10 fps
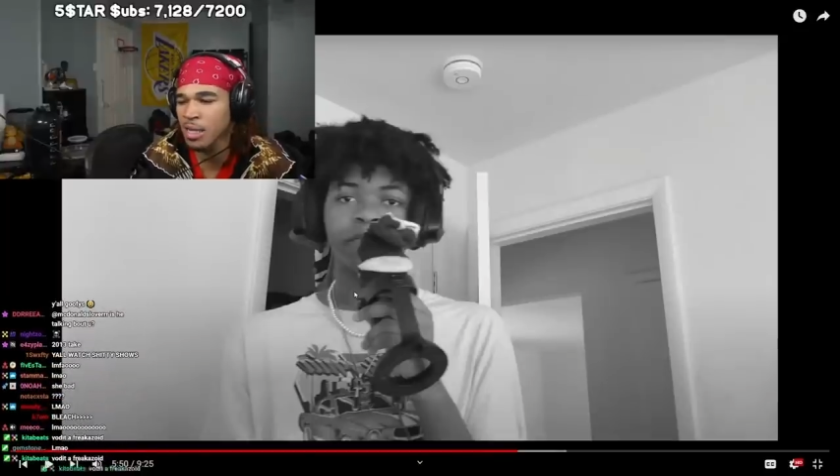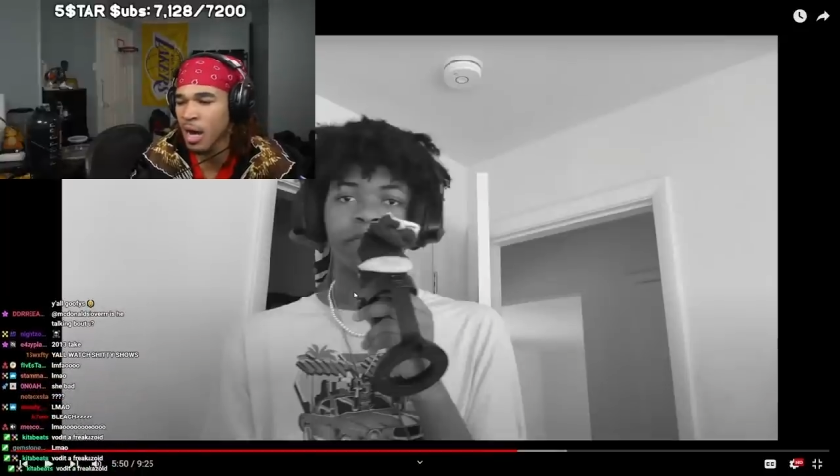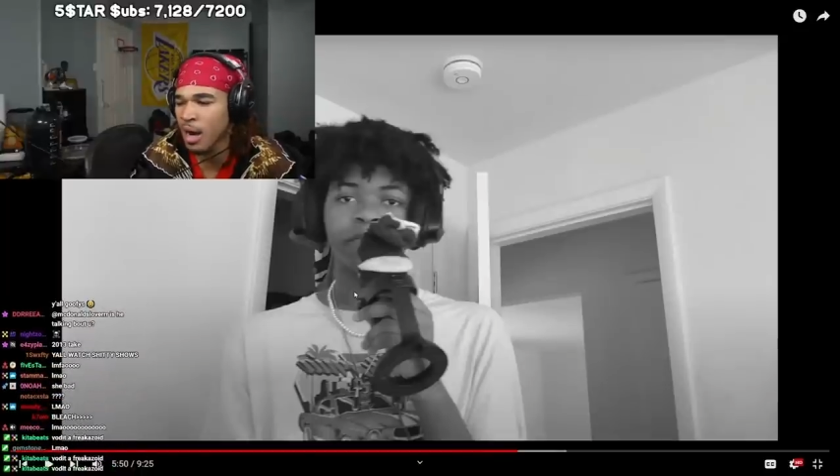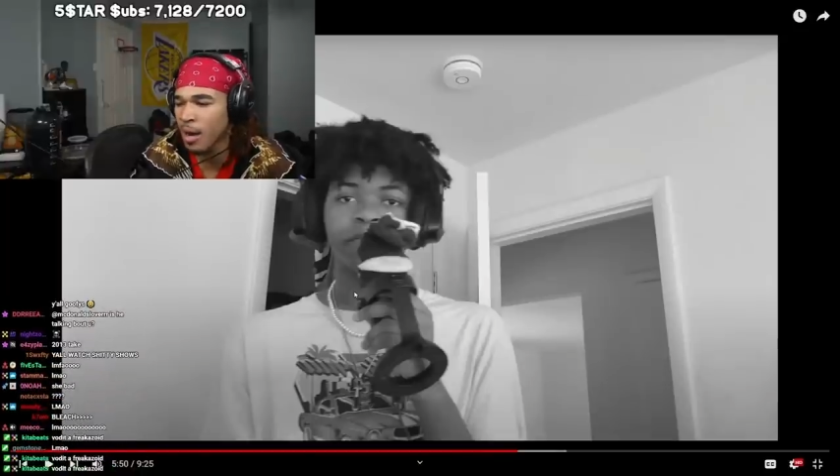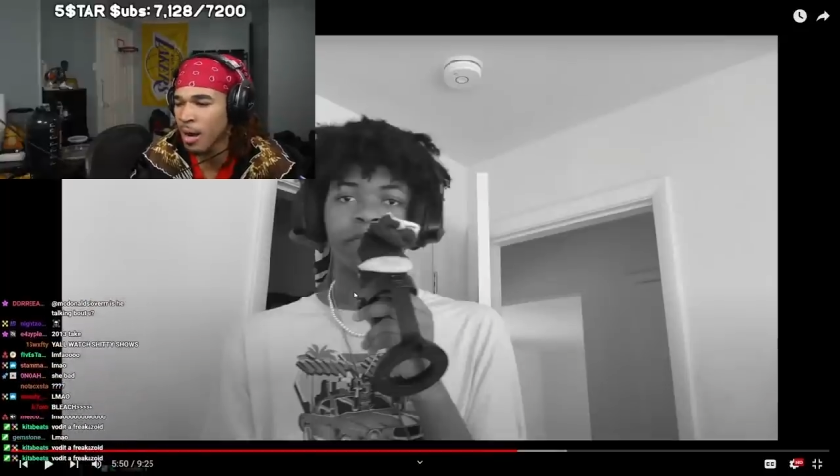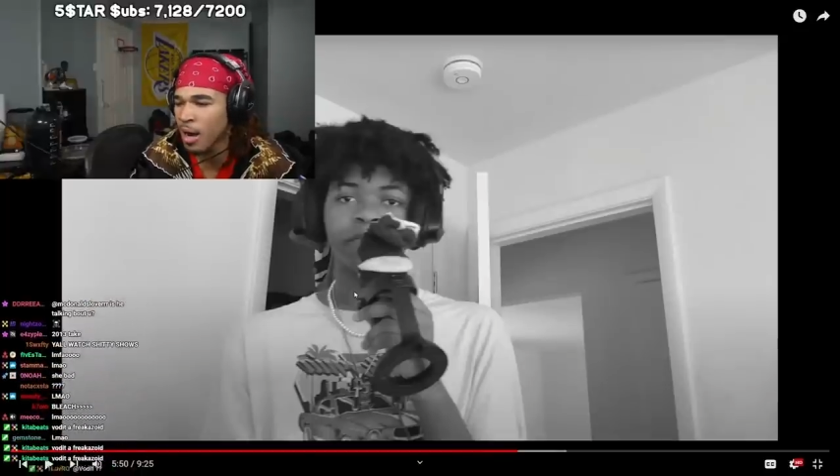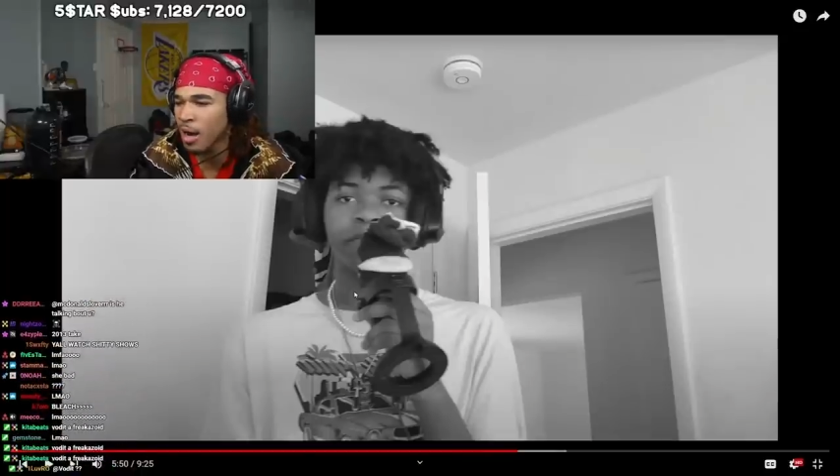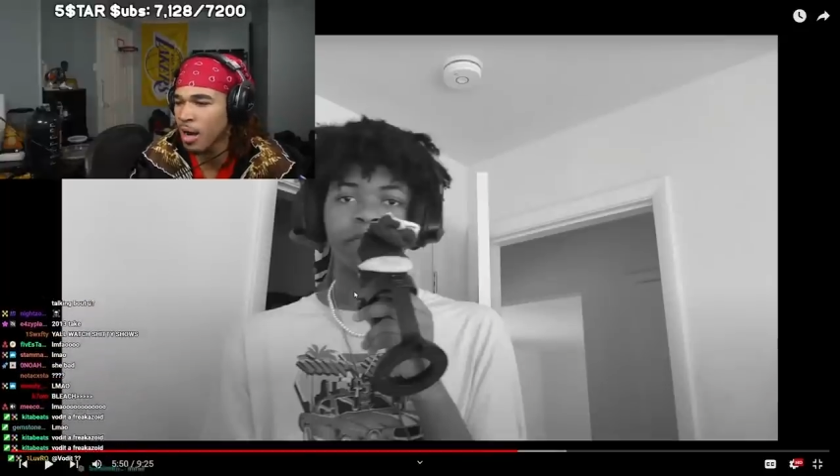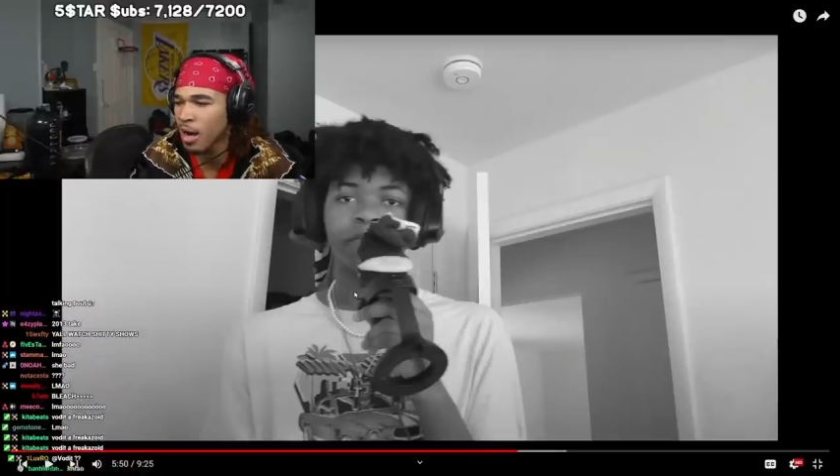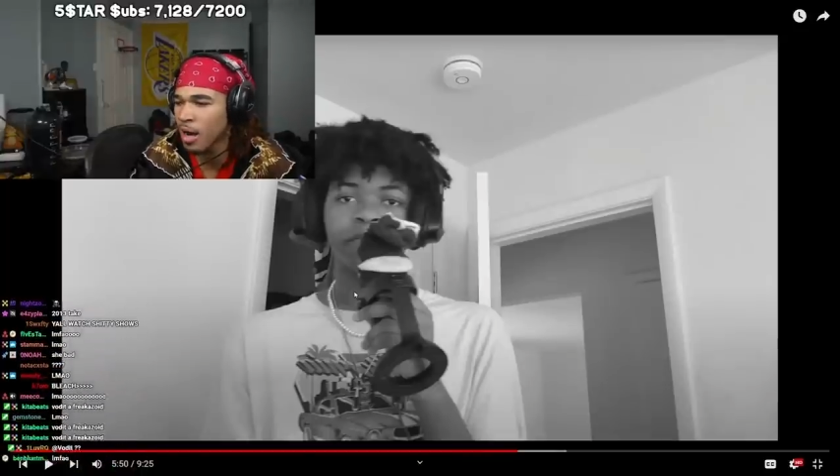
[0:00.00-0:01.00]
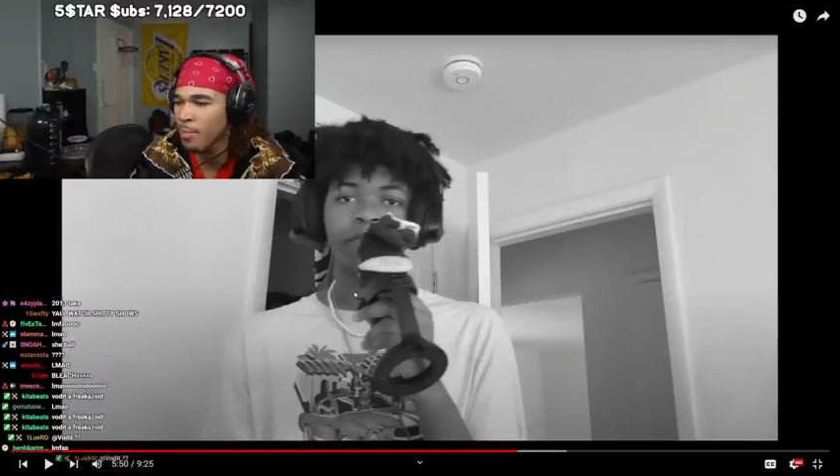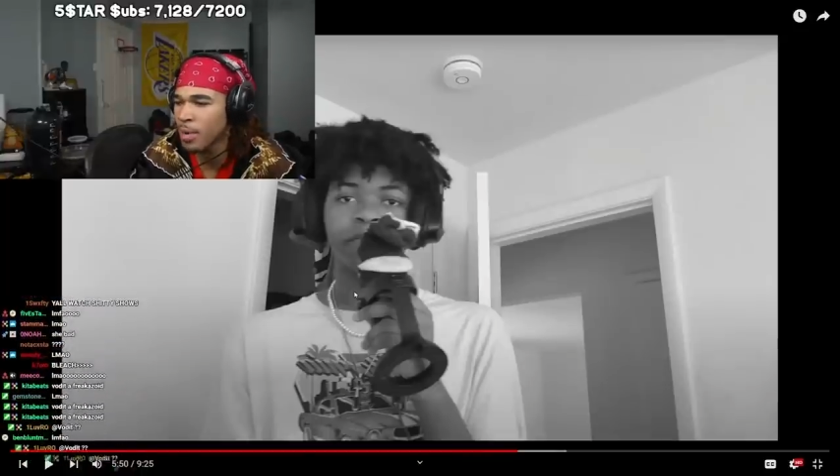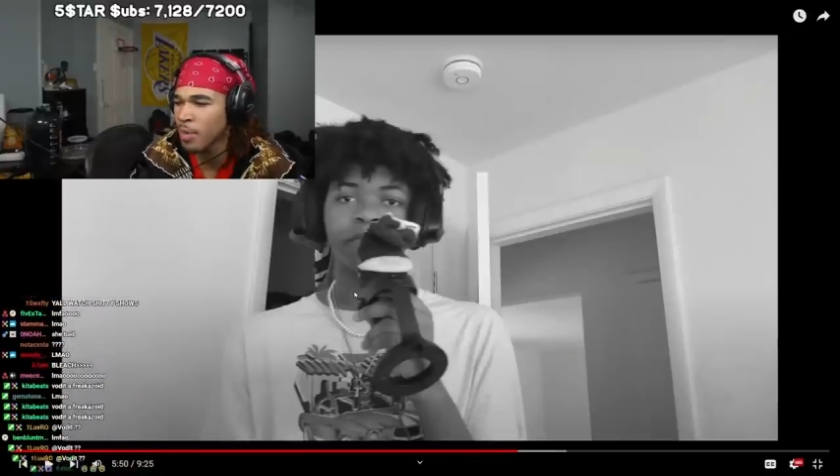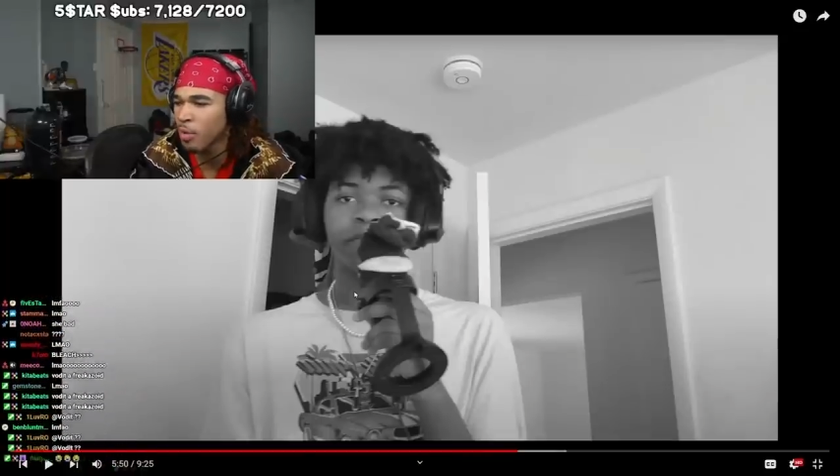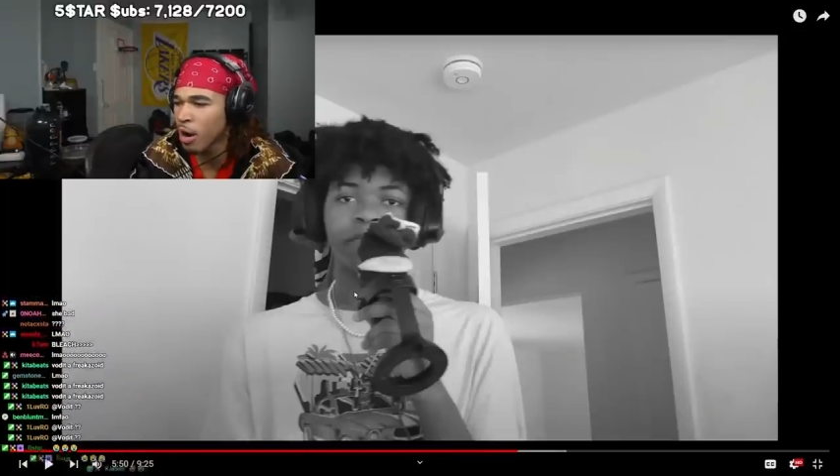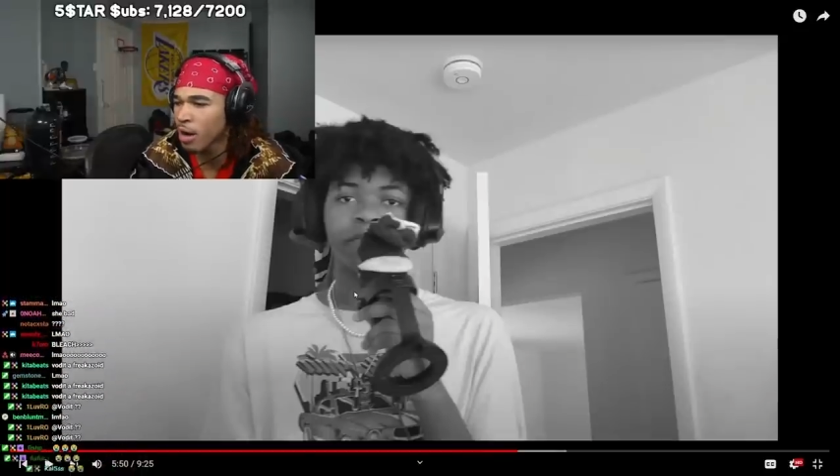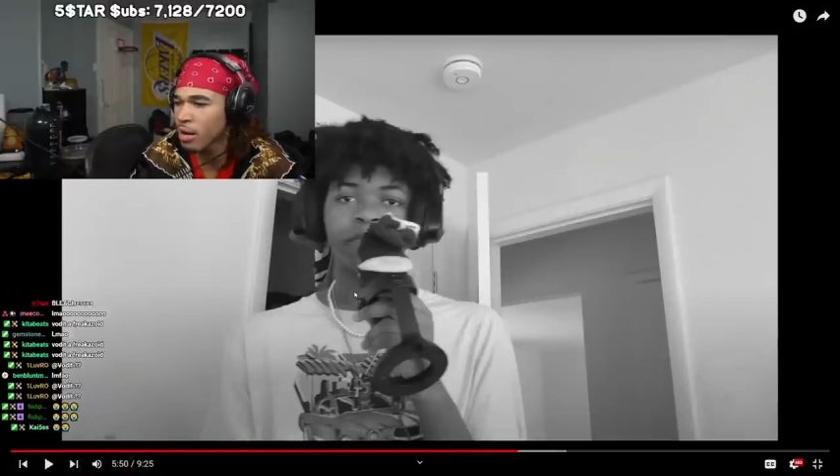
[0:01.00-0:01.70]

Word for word: uh, uh, uh, Big bro.